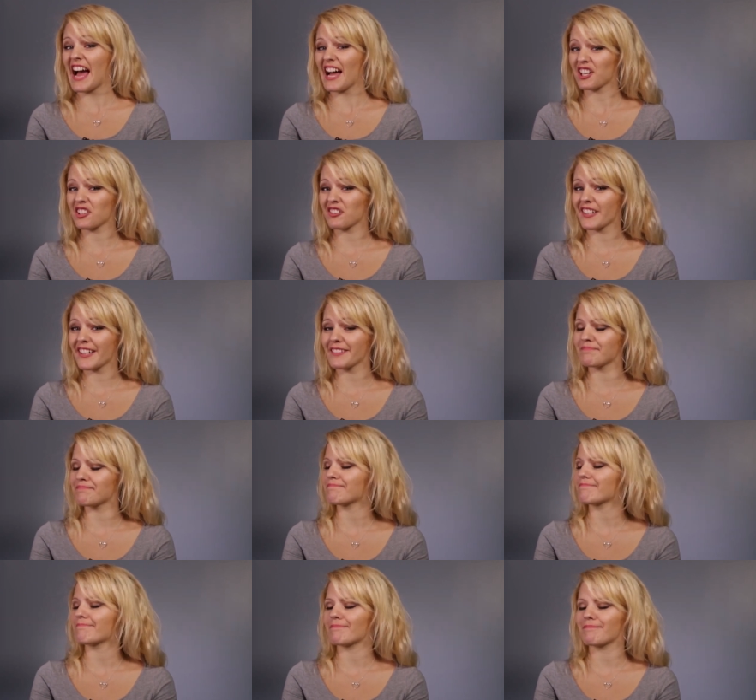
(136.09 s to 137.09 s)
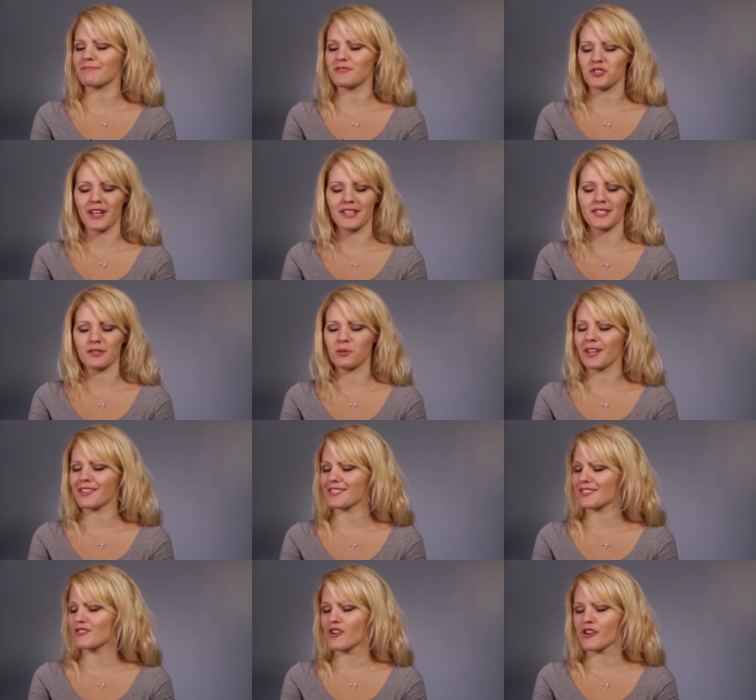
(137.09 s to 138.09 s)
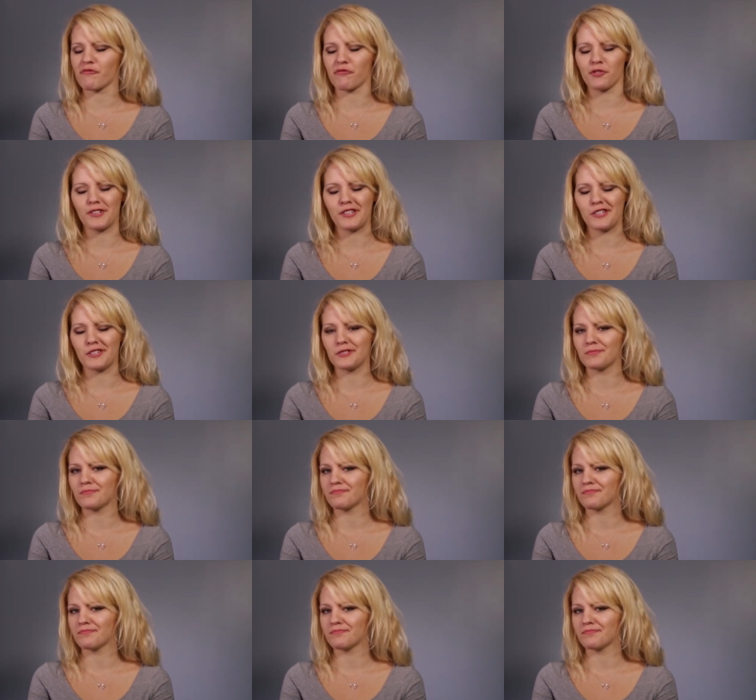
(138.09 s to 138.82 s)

accurate, Jurassic World is not for you.